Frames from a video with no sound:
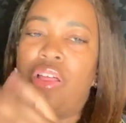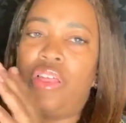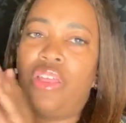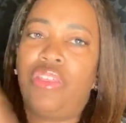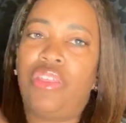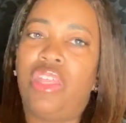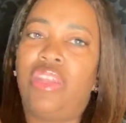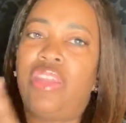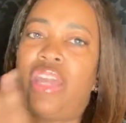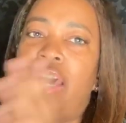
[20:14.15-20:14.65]

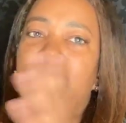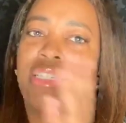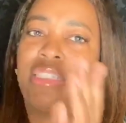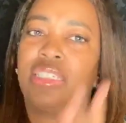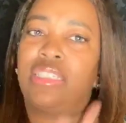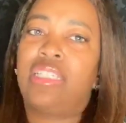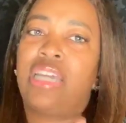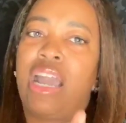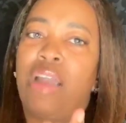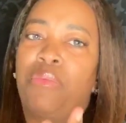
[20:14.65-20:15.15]
then that is
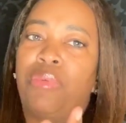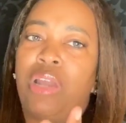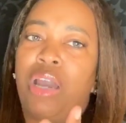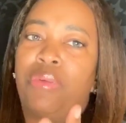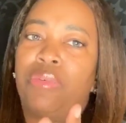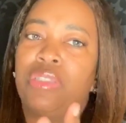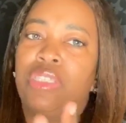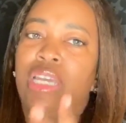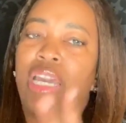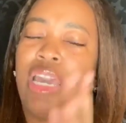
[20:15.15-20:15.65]
the time when I
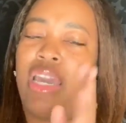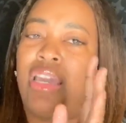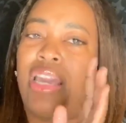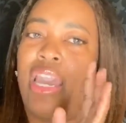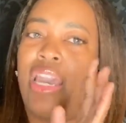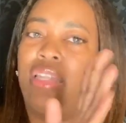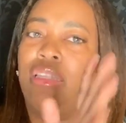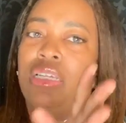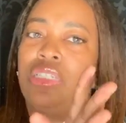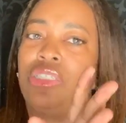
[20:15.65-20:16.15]
would say,
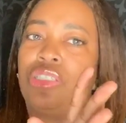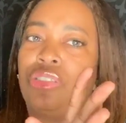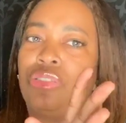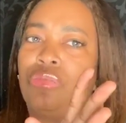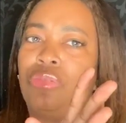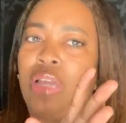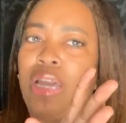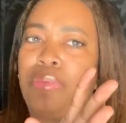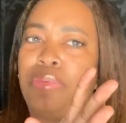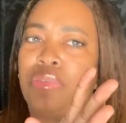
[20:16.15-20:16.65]
hey, let's just do
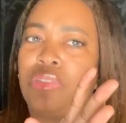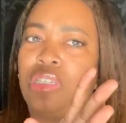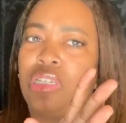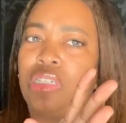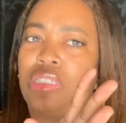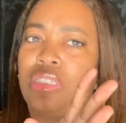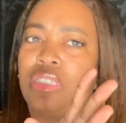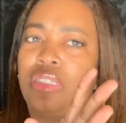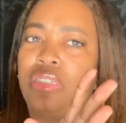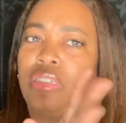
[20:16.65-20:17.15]

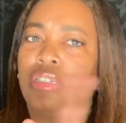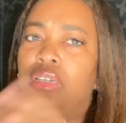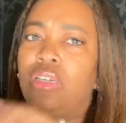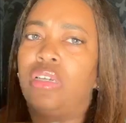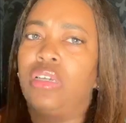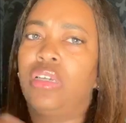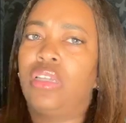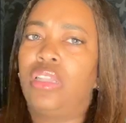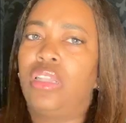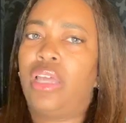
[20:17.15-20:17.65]
liposuction.
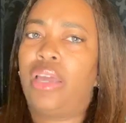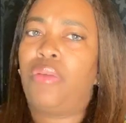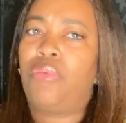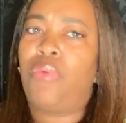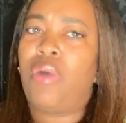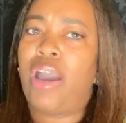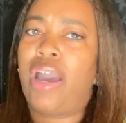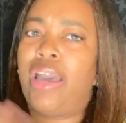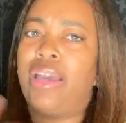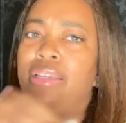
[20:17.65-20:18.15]
Like,
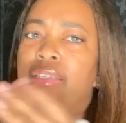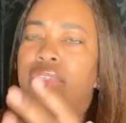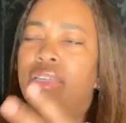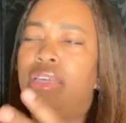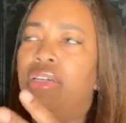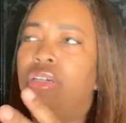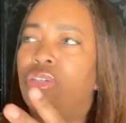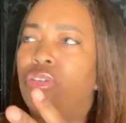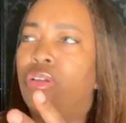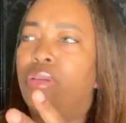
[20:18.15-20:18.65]
why
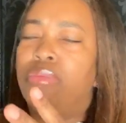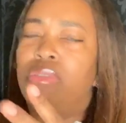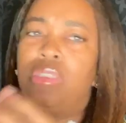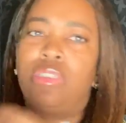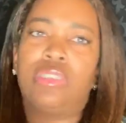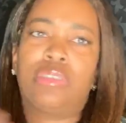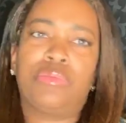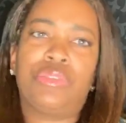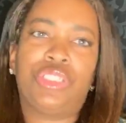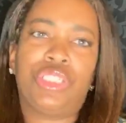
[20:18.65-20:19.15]
hook you up to
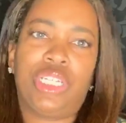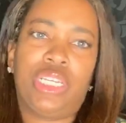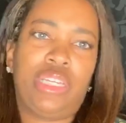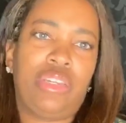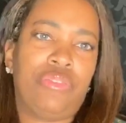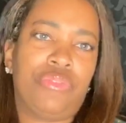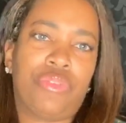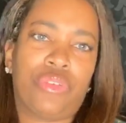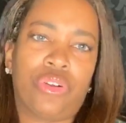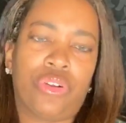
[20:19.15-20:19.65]
this
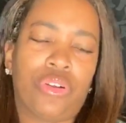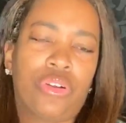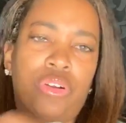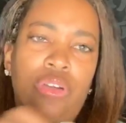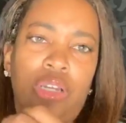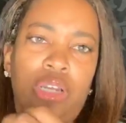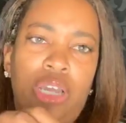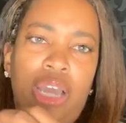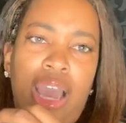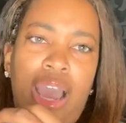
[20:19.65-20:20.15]
machine for
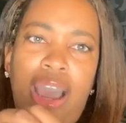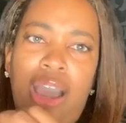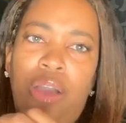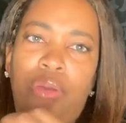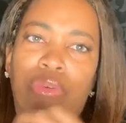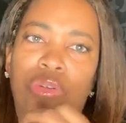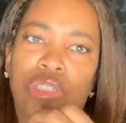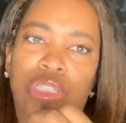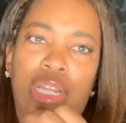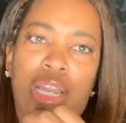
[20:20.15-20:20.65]

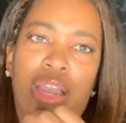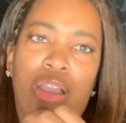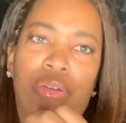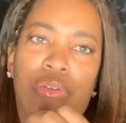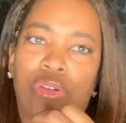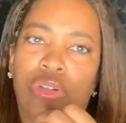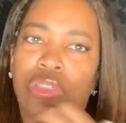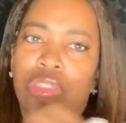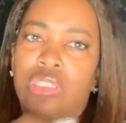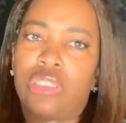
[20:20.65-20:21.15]
hours and
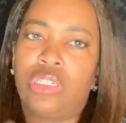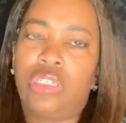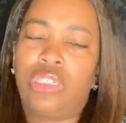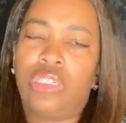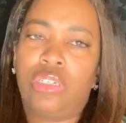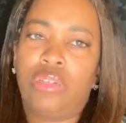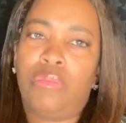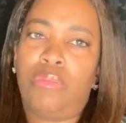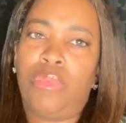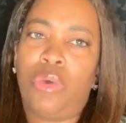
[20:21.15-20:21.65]
hours,
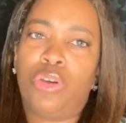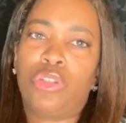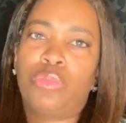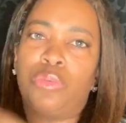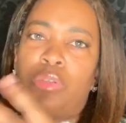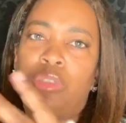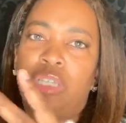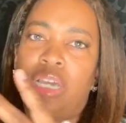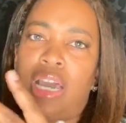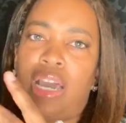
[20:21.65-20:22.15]

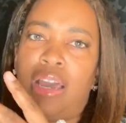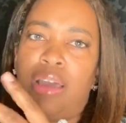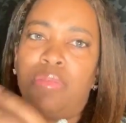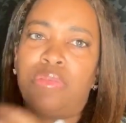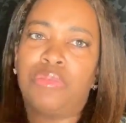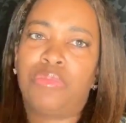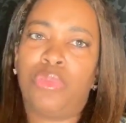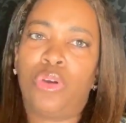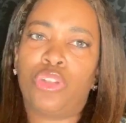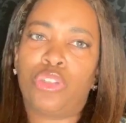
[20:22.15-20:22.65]
multiple
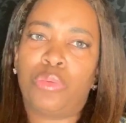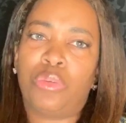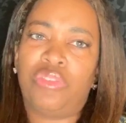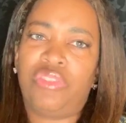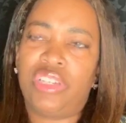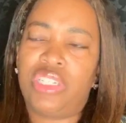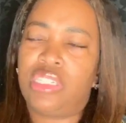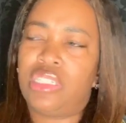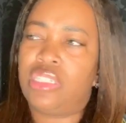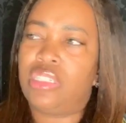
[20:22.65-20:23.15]
times, multiple
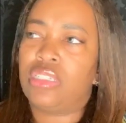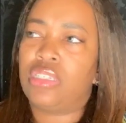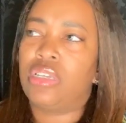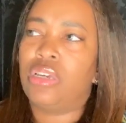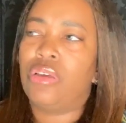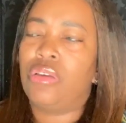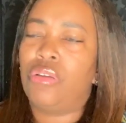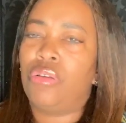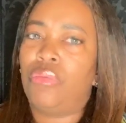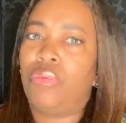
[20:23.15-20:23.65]
visits,
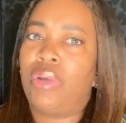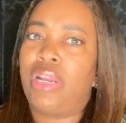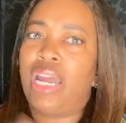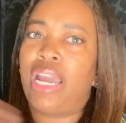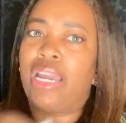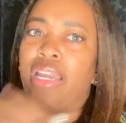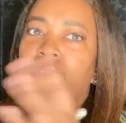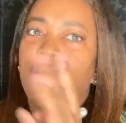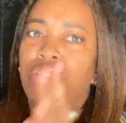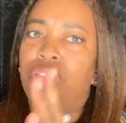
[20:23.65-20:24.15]
when I
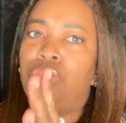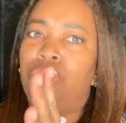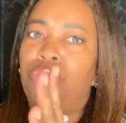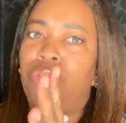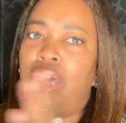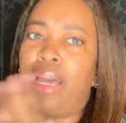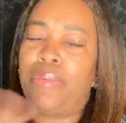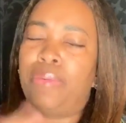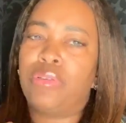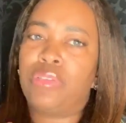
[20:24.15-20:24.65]
can do
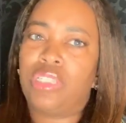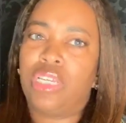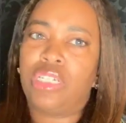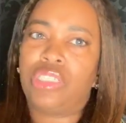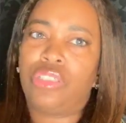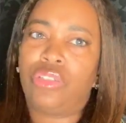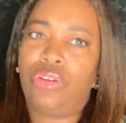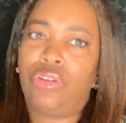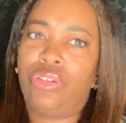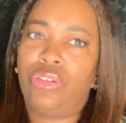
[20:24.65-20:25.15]

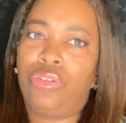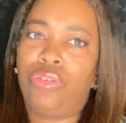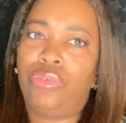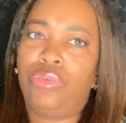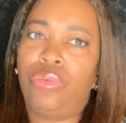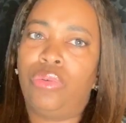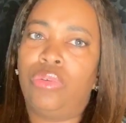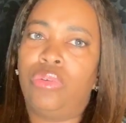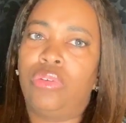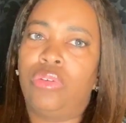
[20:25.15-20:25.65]
liposuction on
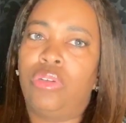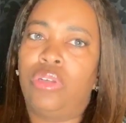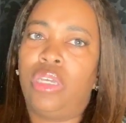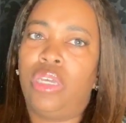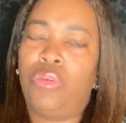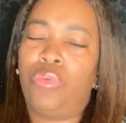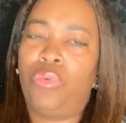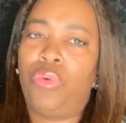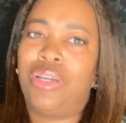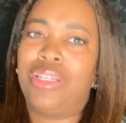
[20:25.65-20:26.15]
you
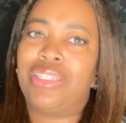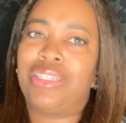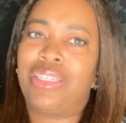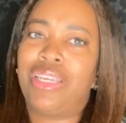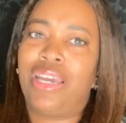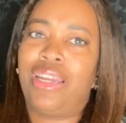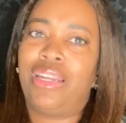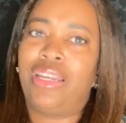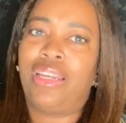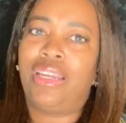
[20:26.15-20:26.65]
in one
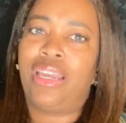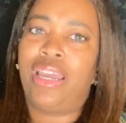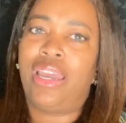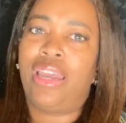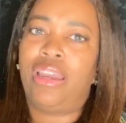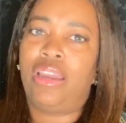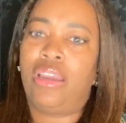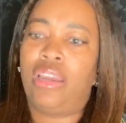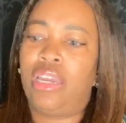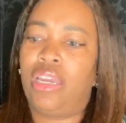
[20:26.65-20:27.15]
setting
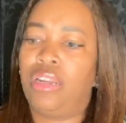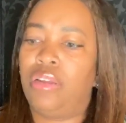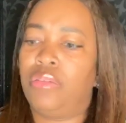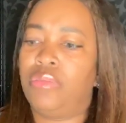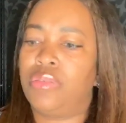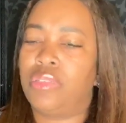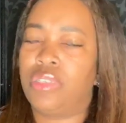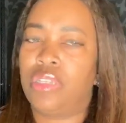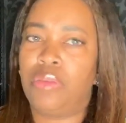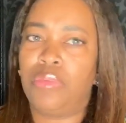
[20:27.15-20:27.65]
and get a
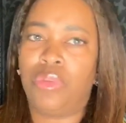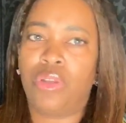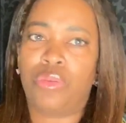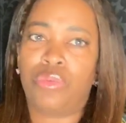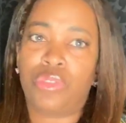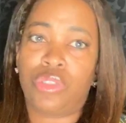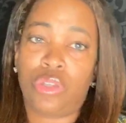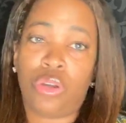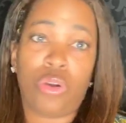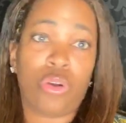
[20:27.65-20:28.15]
similar
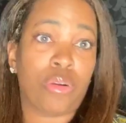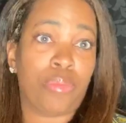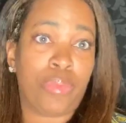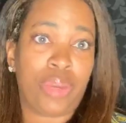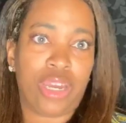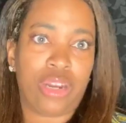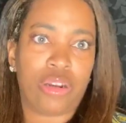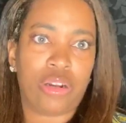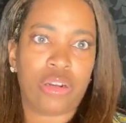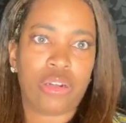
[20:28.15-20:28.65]
result or
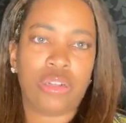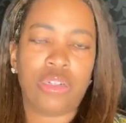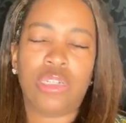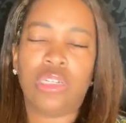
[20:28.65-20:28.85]
better?